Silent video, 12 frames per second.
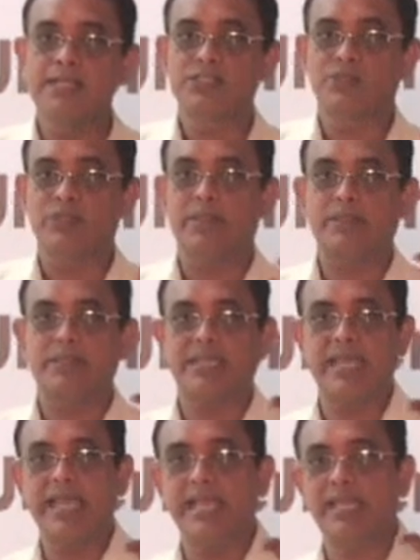So the
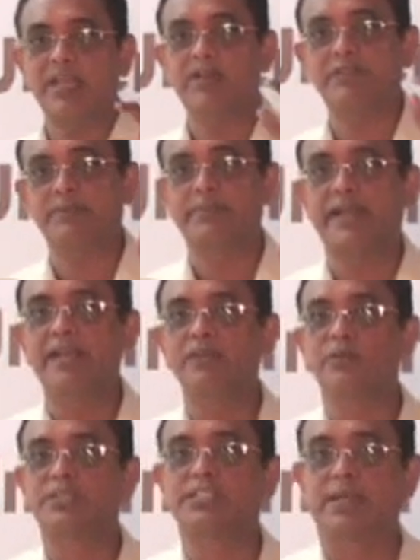area of the brain
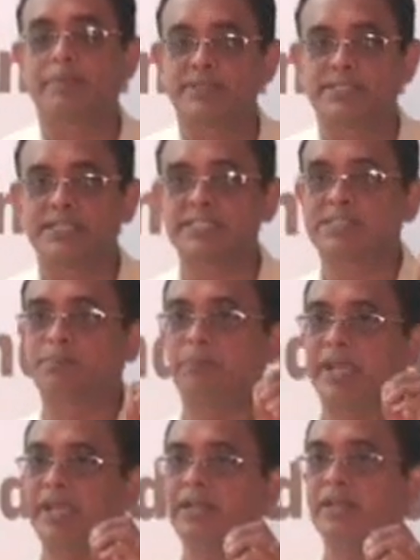which represents
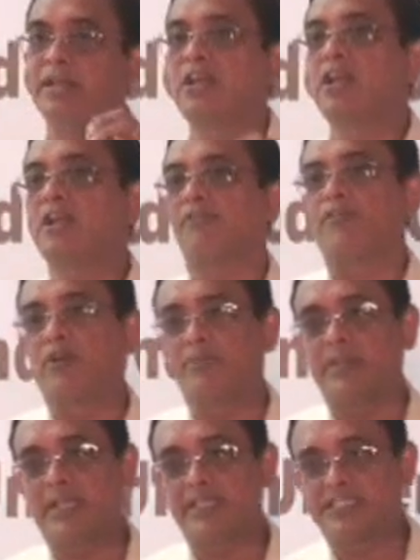pain from
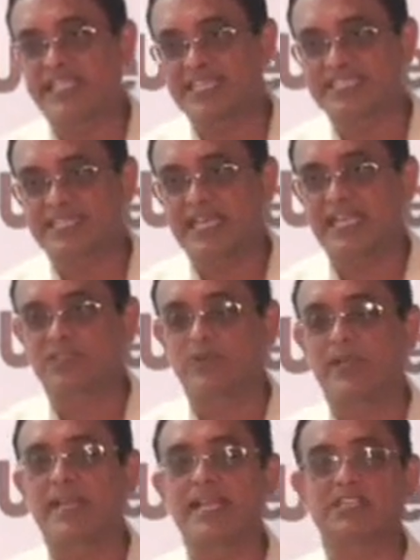the chest as
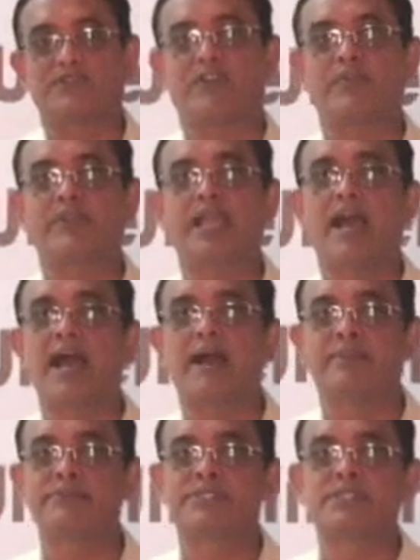well as from the
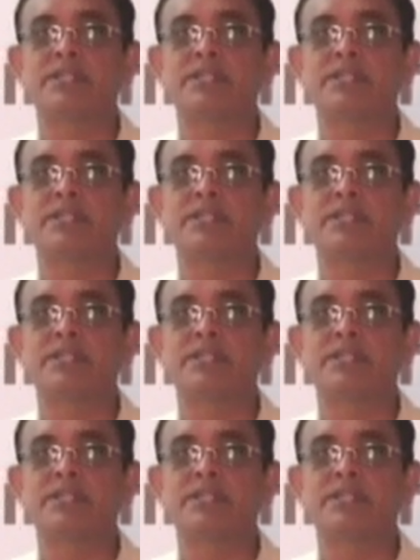arms,